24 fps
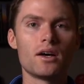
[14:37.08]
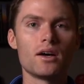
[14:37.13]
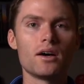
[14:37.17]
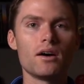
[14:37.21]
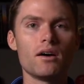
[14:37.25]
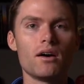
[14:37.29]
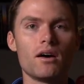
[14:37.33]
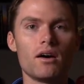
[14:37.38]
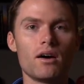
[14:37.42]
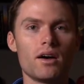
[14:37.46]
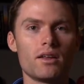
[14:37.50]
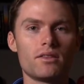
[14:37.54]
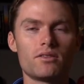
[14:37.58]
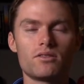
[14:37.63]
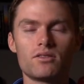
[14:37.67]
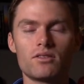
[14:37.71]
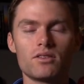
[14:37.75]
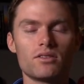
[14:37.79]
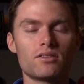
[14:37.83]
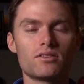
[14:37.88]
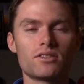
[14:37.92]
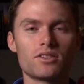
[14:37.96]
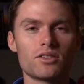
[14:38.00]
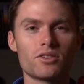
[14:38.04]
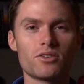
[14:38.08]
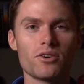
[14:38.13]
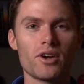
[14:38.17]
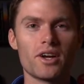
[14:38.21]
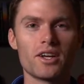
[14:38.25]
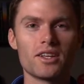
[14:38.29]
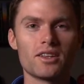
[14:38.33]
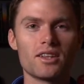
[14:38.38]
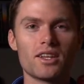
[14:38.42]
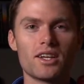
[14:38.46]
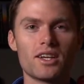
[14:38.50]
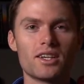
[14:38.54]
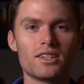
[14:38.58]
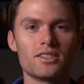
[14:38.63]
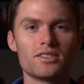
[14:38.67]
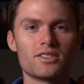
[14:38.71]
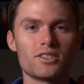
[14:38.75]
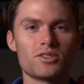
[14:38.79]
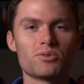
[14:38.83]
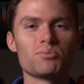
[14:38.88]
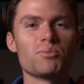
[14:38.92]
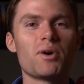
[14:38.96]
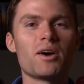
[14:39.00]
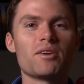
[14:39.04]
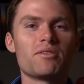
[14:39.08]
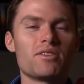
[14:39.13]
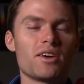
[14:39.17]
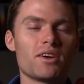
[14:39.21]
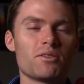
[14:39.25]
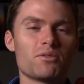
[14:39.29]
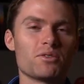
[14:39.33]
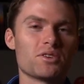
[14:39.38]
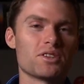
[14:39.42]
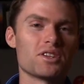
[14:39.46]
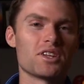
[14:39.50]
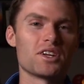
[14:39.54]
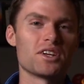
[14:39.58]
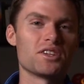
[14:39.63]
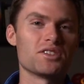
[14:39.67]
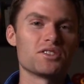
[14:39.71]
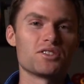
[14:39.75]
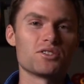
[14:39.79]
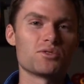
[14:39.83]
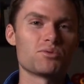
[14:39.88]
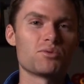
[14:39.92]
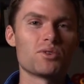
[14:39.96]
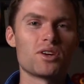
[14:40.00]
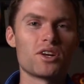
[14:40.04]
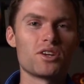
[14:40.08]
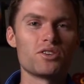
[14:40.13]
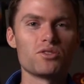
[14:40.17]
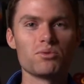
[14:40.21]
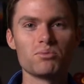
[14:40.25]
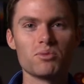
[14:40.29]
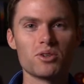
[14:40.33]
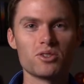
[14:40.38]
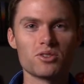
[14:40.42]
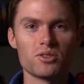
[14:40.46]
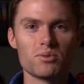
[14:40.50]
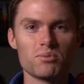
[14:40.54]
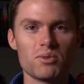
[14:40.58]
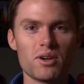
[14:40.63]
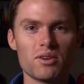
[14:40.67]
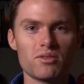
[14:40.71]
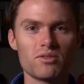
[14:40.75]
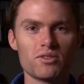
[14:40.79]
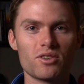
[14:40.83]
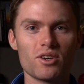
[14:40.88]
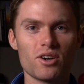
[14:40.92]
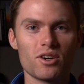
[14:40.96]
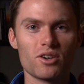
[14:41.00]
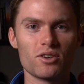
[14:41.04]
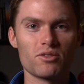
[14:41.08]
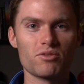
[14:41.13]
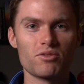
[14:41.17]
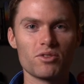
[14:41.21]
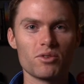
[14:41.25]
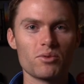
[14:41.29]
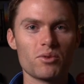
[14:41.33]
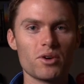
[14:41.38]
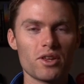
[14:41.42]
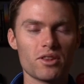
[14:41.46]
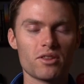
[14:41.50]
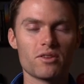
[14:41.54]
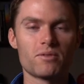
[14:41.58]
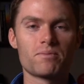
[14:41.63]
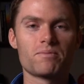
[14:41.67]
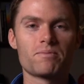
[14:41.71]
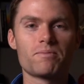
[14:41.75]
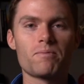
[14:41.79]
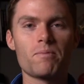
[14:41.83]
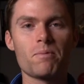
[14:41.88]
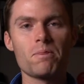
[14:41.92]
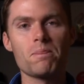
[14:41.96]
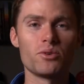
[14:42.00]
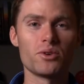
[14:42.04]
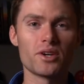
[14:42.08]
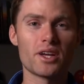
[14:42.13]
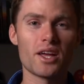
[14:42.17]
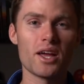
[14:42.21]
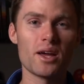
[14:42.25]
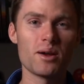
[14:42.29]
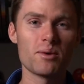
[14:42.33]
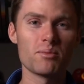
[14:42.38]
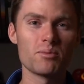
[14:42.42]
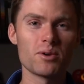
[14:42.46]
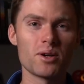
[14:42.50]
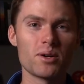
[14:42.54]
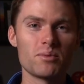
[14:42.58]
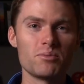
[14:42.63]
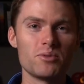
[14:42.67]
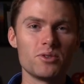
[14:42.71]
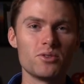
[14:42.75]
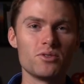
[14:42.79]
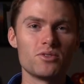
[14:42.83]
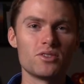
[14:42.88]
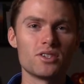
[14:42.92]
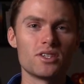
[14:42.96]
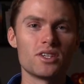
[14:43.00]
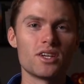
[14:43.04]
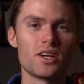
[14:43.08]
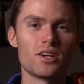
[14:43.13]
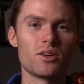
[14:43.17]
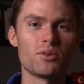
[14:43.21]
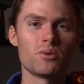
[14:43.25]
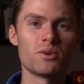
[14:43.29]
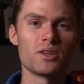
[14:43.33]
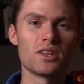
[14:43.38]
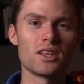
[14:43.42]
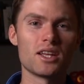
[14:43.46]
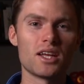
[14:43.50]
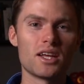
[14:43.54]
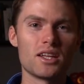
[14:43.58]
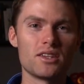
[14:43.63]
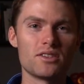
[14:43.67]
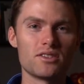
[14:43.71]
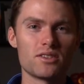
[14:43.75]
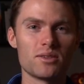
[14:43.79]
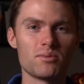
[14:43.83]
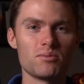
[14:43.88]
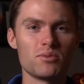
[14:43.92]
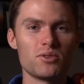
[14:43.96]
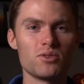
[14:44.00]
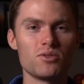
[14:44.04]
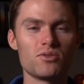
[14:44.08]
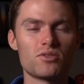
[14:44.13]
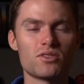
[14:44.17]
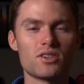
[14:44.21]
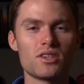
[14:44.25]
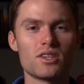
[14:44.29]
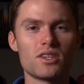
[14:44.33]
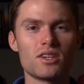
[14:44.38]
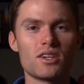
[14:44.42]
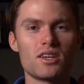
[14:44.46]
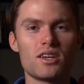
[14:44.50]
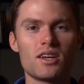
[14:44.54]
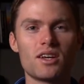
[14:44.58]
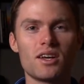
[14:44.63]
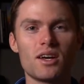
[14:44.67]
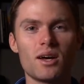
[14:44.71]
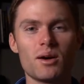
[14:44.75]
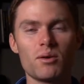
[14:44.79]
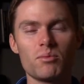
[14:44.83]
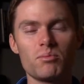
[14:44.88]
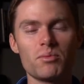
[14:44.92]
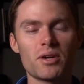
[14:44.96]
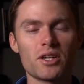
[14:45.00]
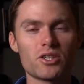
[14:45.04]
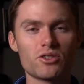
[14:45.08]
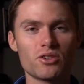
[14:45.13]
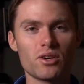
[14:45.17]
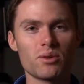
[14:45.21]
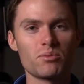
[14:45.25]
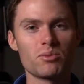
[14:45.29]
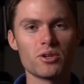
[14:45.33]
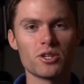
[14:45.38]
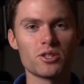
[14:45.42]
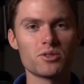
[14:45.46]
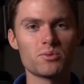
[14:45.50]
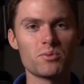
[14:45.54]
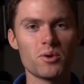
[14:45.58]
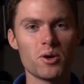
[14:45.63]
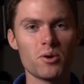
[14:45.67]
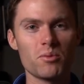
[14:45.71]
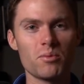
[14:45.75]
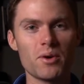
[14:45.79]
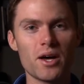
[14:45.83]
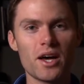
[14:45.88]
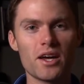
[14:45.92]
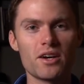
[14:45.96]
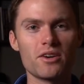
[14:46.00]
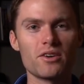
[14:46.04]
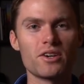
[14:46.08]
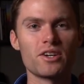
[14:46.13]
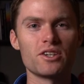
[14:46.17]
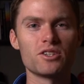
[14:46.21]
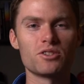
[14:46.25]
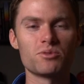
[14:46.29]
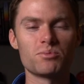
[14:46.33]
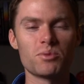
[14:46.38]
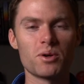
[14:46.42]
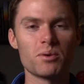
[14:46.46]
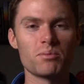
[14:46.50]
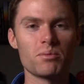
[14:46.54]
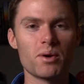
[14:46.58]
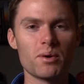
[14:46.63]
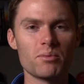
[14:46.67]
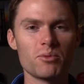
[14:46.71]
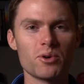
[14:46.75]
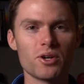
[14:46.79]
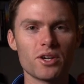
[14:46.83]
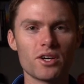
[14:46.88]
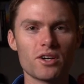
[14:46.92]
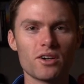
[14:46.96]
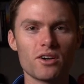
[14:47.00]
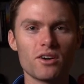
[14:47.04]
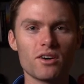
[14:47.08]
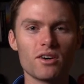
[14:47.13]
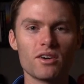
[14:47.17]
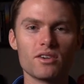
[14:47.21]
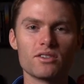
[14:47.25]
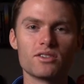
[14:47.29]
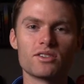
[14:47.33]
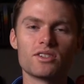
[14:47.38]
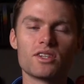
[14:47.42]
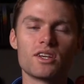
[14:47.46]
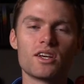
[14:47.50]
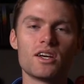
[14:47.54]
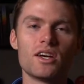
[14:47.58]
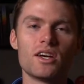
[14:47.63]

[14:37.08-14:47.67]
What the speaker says: It's a great lens. It's my favorite lens. It's what I do most of my photography with. So I know what camera I'm using. I know what lens I'm using. I'll make sure I bring spare batteries, spare memory cards.